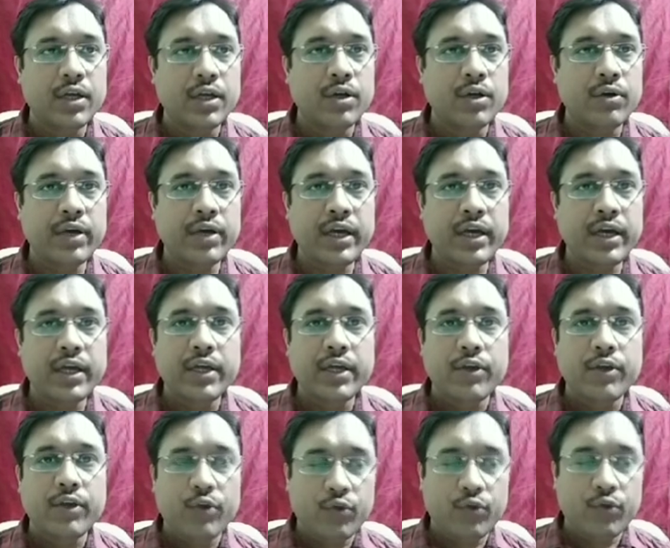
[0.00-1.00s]
Okay,
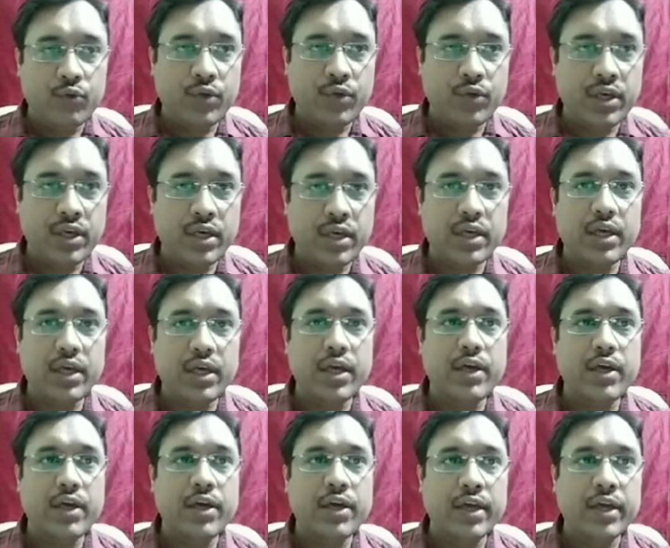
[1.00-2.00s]
we
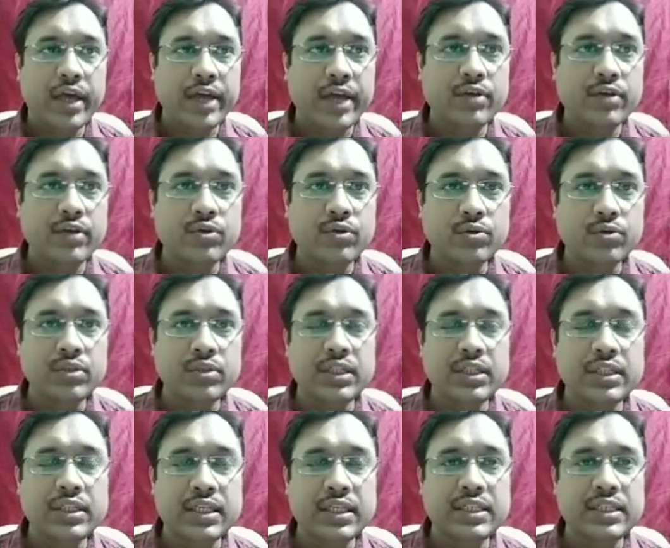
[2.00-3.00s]
can do
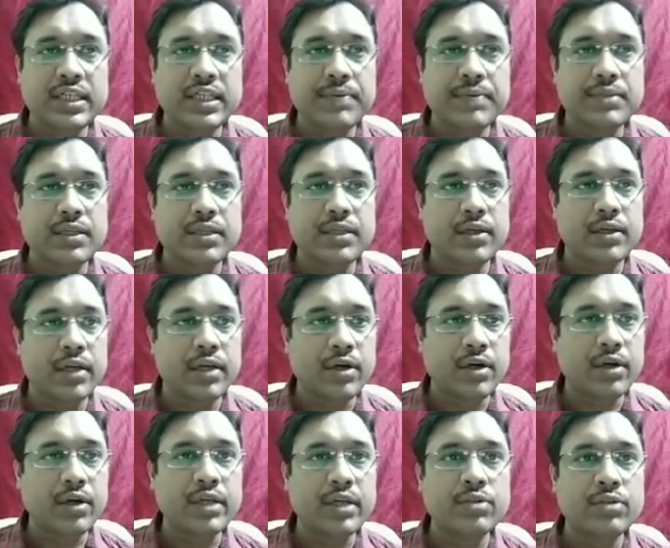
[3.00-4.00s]
these steps
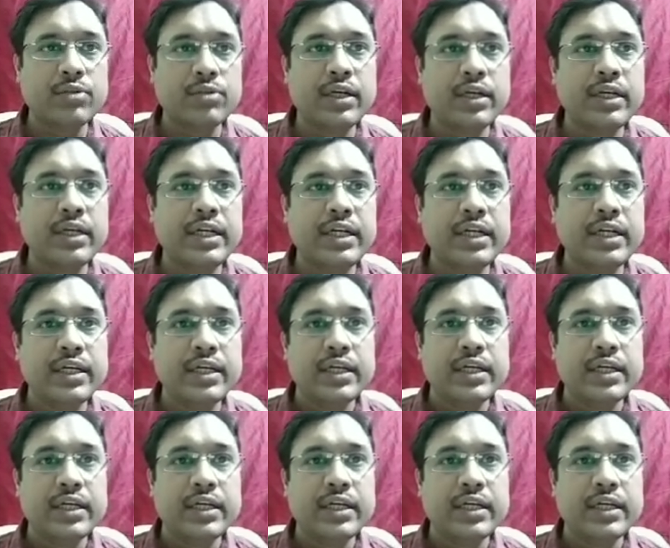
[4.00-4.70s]
according to the need